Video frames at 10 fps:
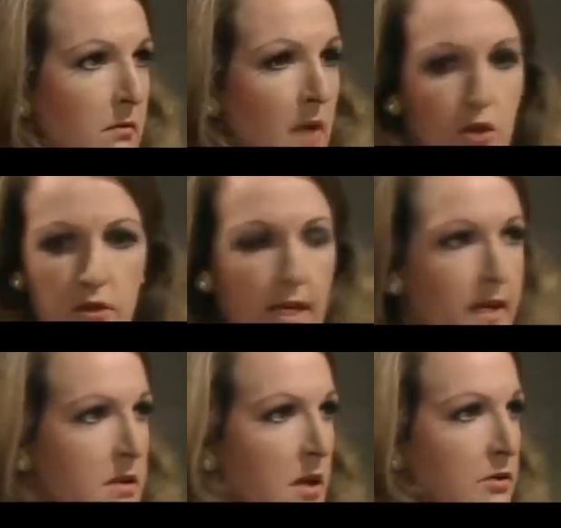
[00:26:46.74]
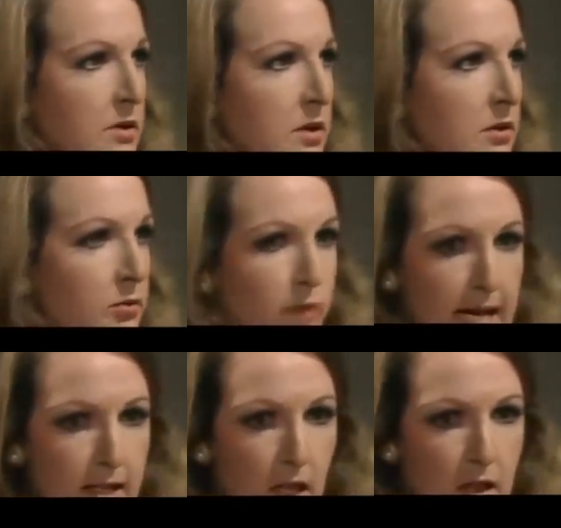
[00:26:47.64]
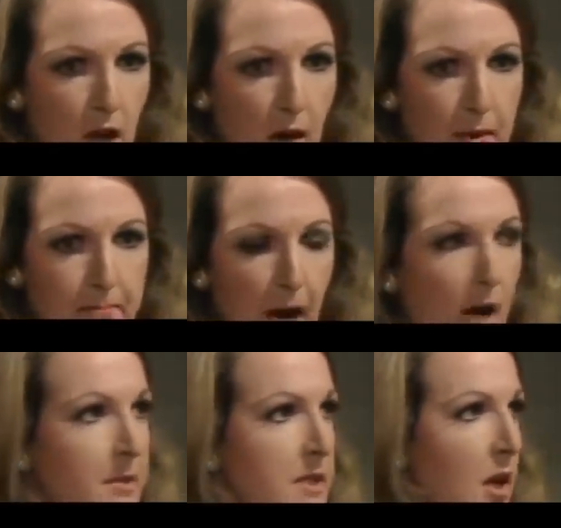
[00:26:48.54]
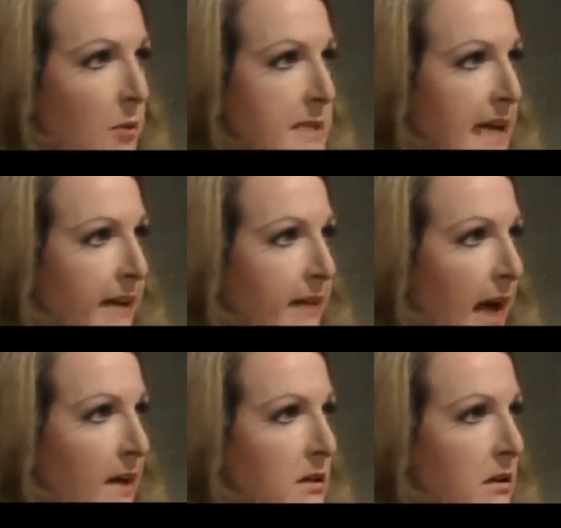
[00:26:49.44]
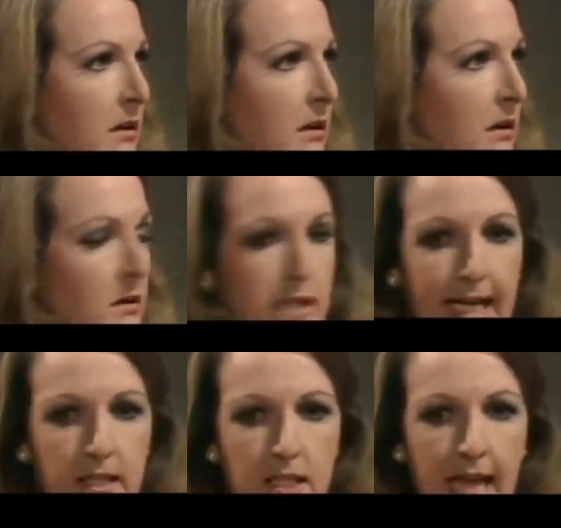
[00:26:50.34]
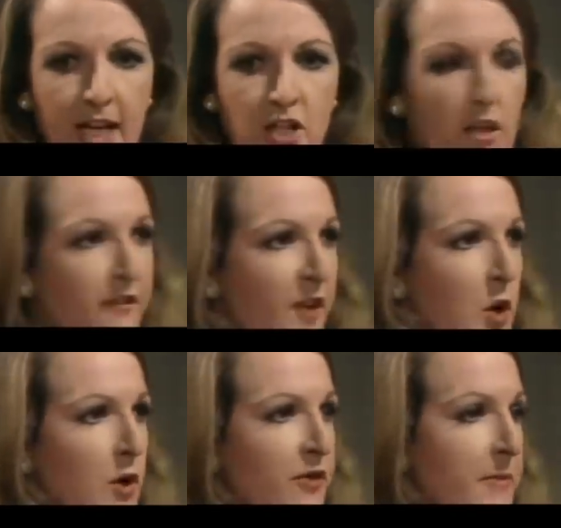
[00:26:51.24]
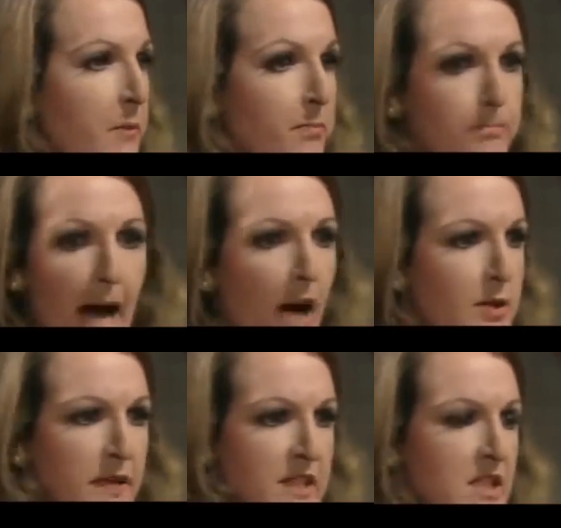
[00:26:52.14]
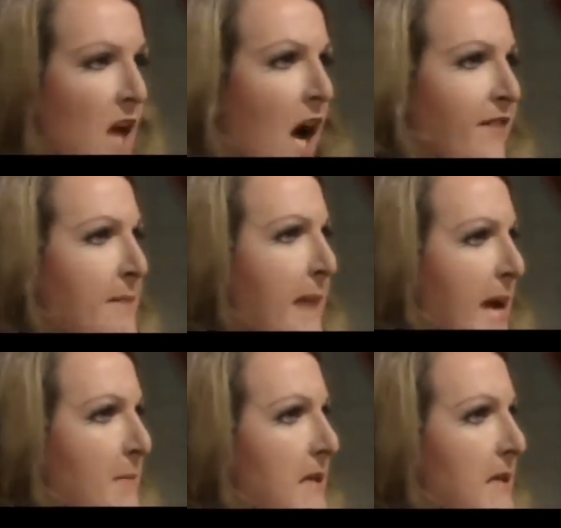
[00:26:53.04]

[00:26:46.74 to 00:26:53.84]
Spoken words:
I should think so, too, raising Tom and Barbara's hopes like that. It's like snatching the food from the mouths of starving babies.